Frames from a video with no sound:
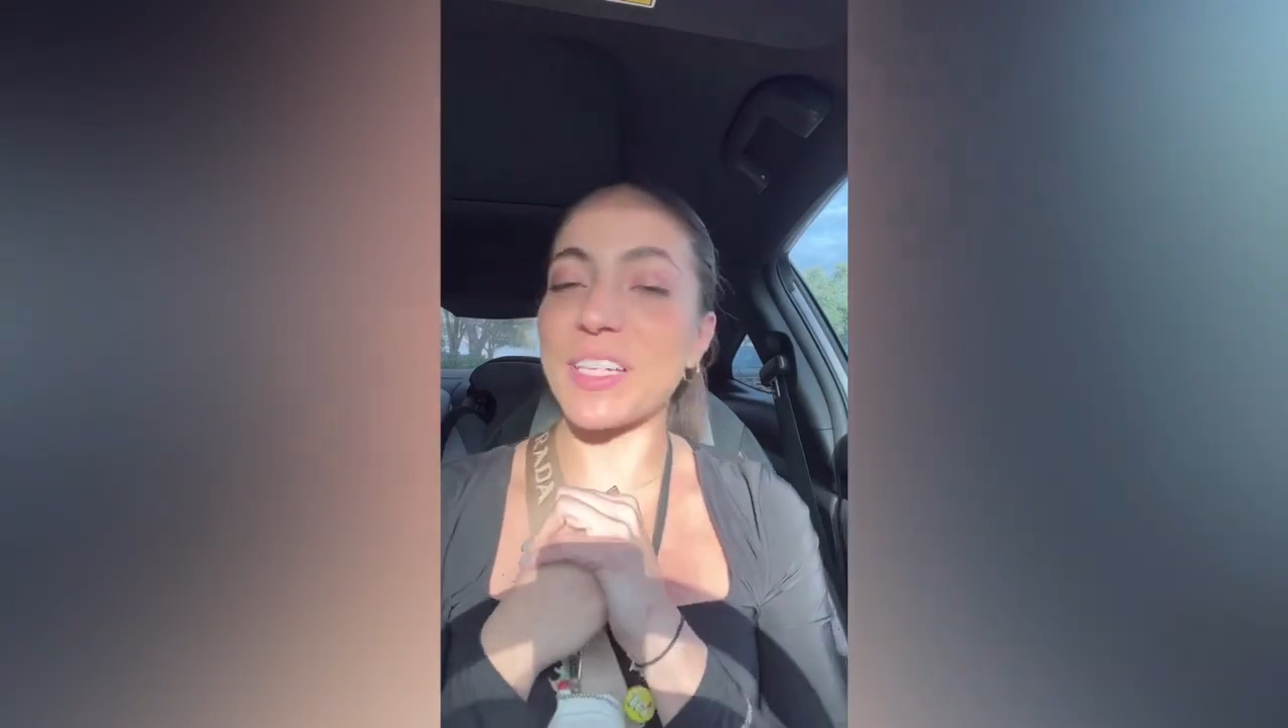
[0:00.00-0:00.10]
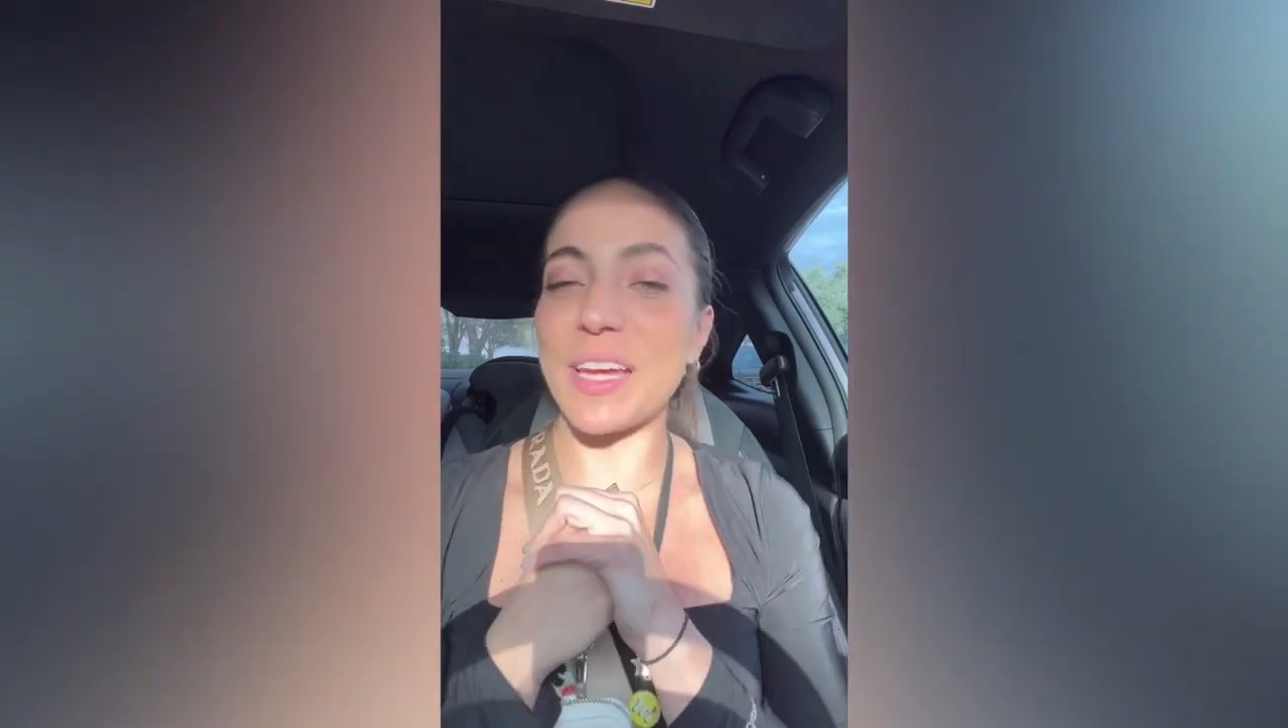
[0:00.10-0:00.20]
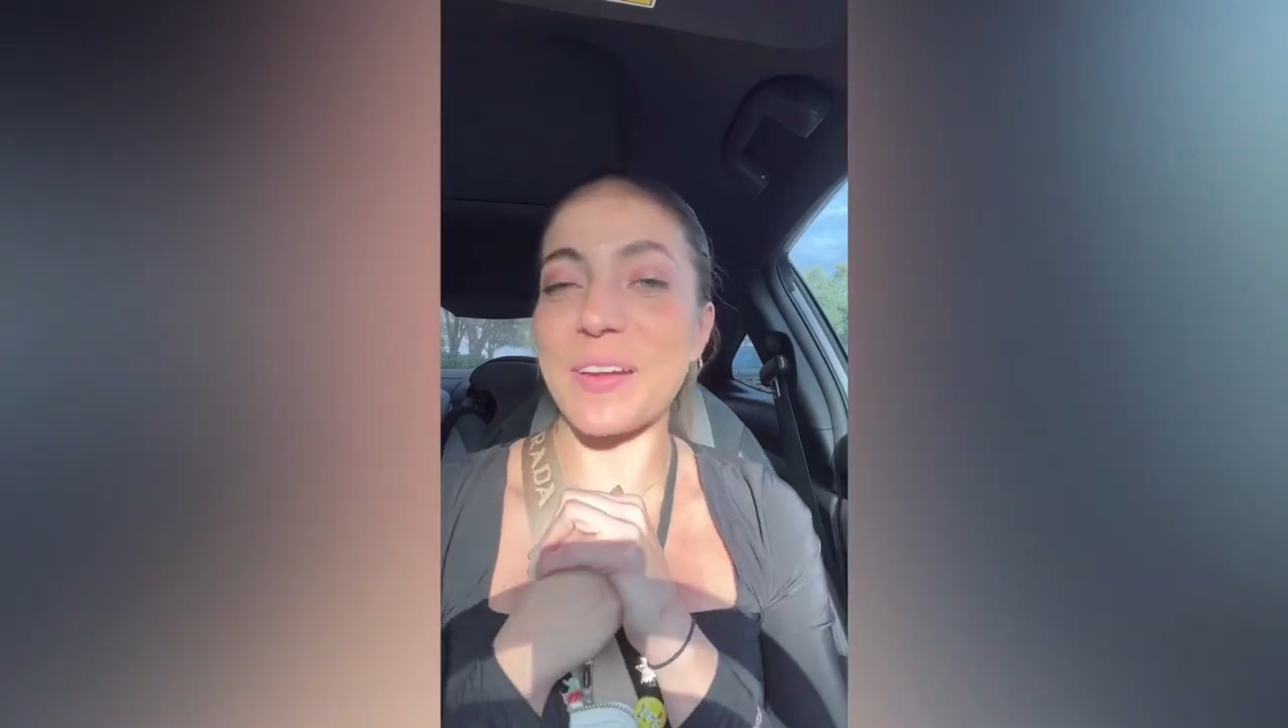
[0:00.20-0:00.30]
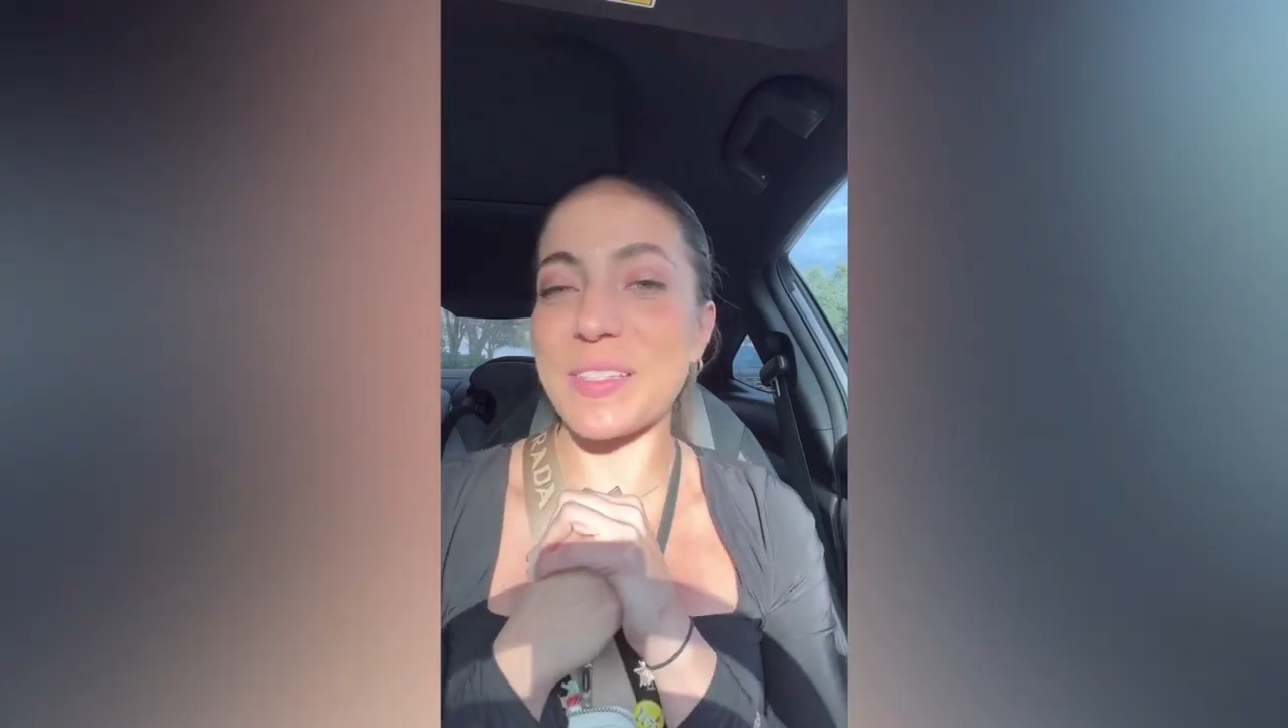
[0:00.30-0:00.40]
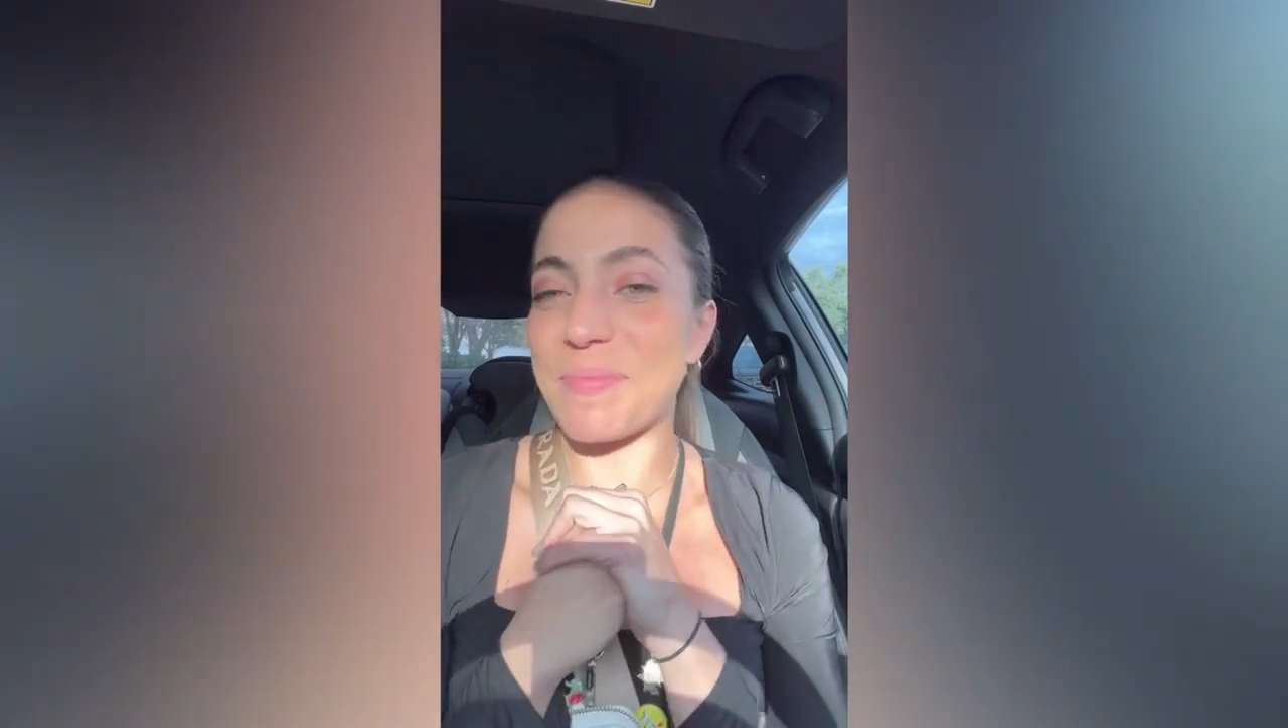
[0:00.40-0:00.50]

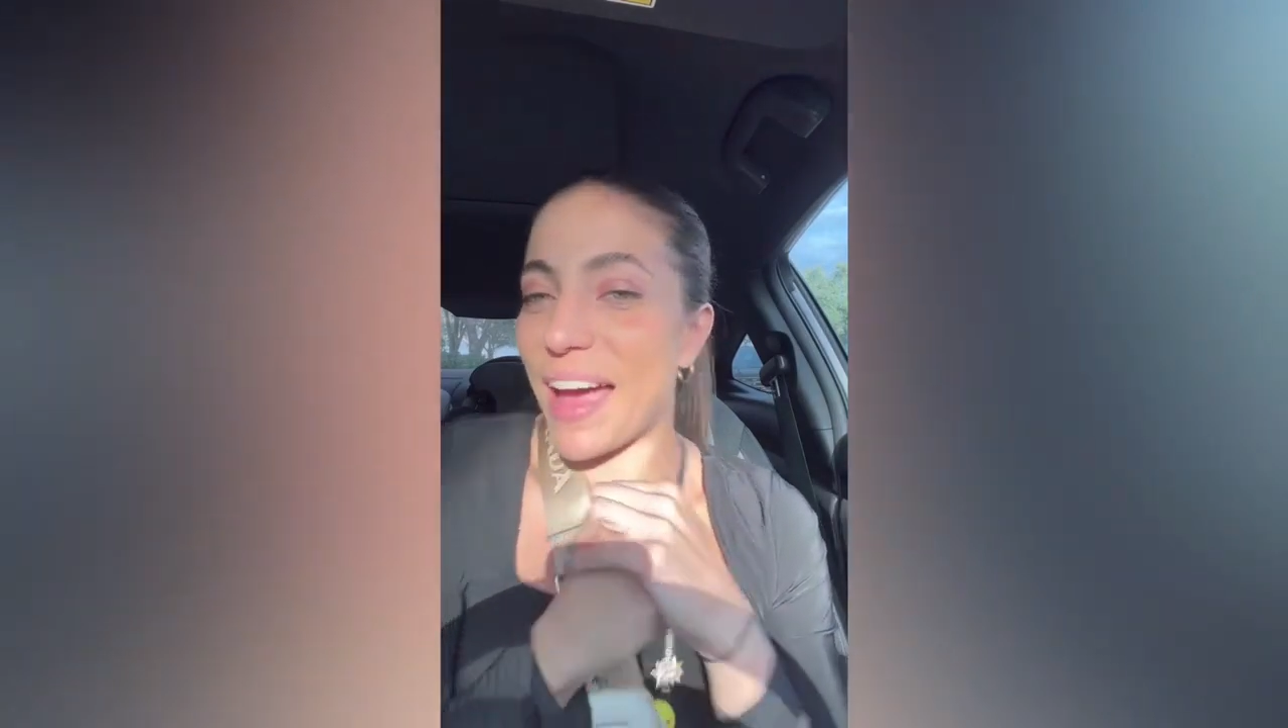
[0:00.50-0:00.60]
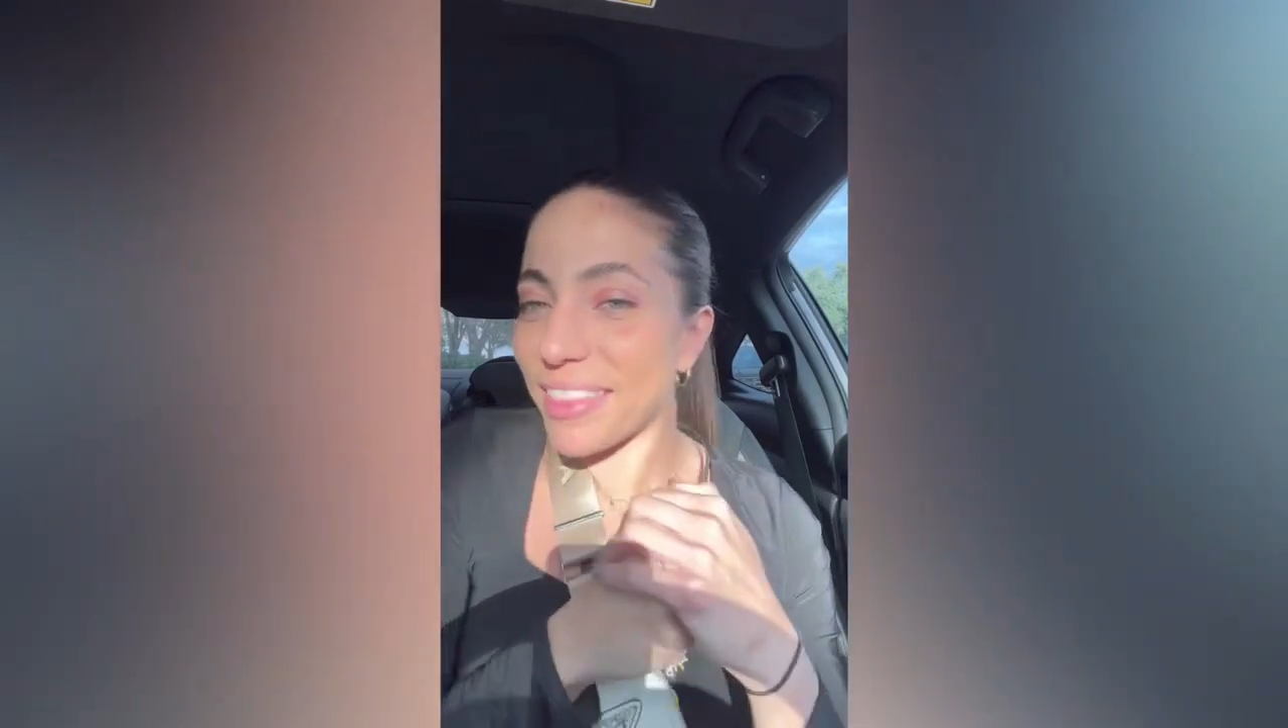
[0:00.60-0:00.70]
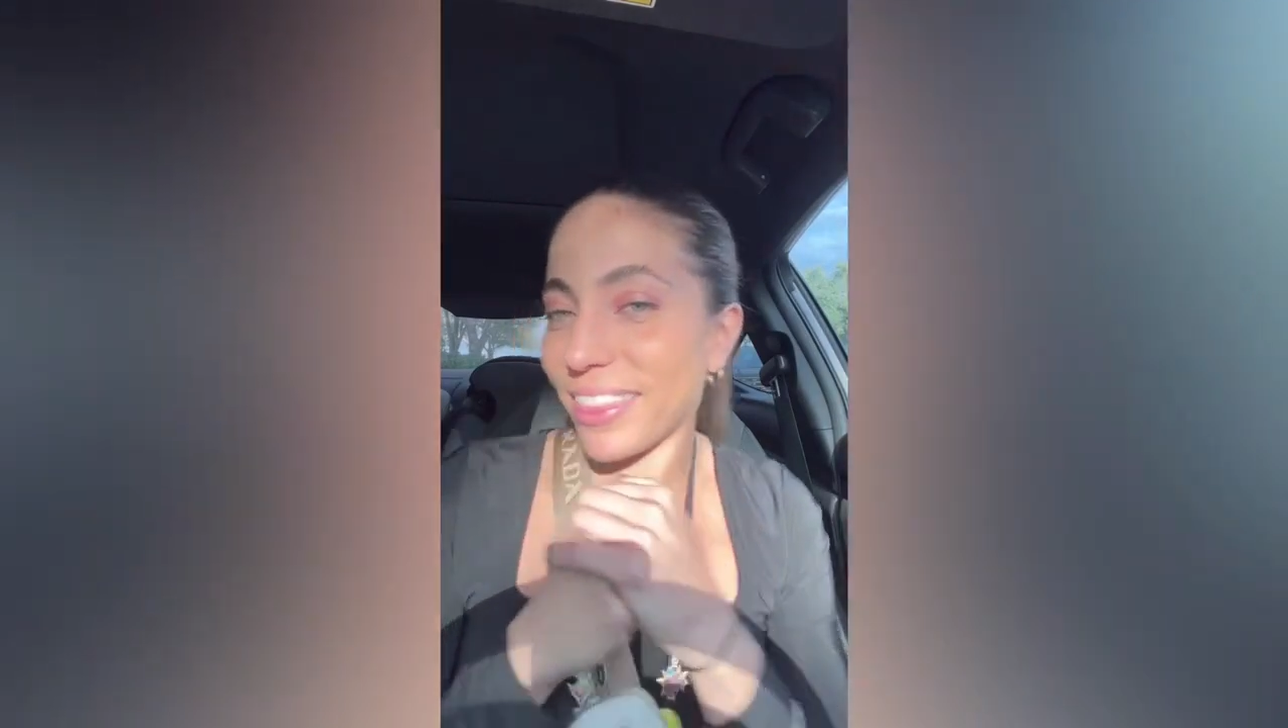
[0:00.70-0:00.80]
shout out to Matt.